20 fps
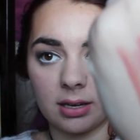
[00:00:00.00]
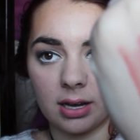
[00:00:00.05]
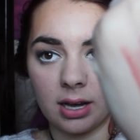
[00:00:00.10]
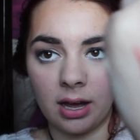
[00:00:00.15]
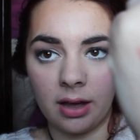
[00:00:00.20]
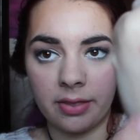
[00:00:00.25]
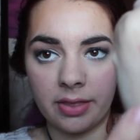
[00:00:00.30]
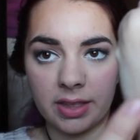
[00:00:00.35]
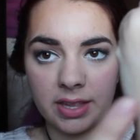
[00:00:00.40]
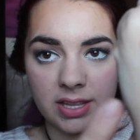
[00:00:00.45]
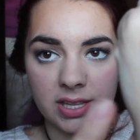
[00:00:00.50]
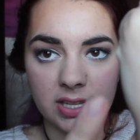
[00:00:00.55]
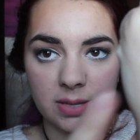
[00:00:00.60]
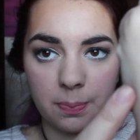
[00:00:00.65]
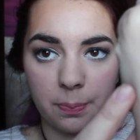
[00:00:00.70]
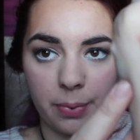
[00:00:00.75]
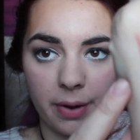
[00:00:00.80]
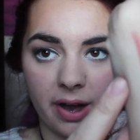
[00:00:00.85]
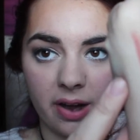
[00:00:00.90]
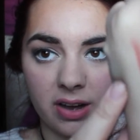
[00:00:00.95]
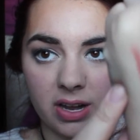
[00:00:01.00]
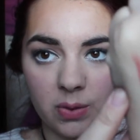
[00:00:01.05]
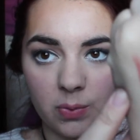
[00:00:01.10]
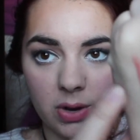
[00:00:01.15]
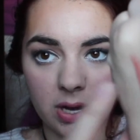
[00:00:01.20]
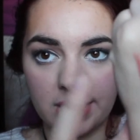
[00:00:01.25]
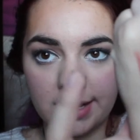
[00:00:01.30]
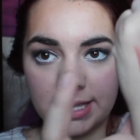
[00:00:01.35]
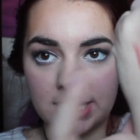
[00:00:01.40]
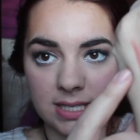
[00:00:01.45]
And then the brownie
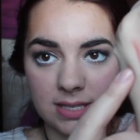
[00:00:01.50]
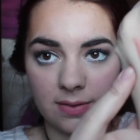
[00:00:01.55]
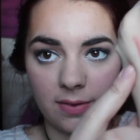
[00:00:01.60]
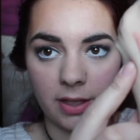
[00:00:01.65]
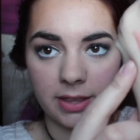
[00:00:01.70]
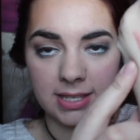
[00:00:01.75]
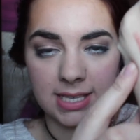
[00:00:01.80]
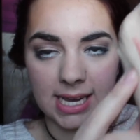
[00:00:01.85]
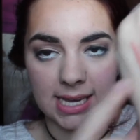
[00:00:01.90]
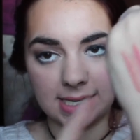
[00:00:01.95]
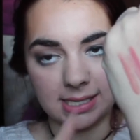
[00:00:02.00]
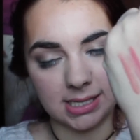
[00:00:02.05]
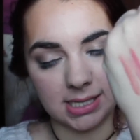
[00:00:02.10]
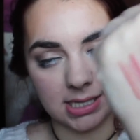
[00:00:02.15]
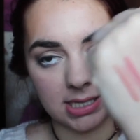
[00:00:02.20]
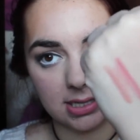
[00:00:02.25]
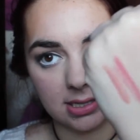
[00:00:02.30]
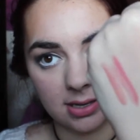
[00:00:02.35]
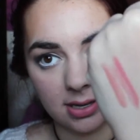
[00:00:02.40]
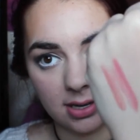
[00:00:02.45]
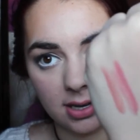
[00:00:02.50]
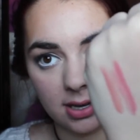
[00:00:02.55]
one is Date.